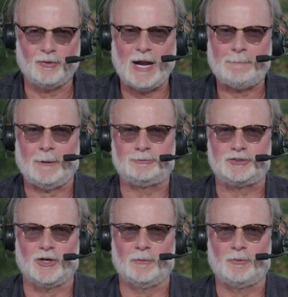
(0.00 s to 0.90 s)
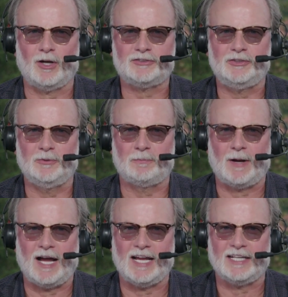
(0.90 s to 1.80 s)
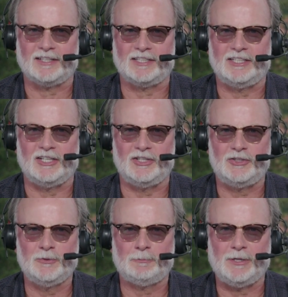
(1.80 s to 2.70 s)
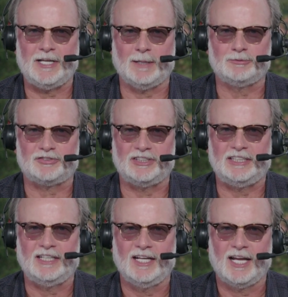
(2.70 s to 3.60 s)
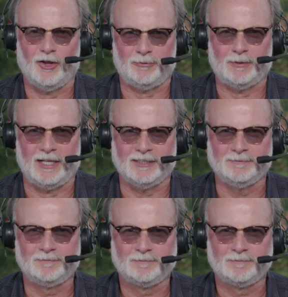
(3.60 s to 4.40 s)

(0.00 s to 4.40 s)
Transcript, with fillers: the Wrap-Up Show brought to you by the U P M C Health Plan.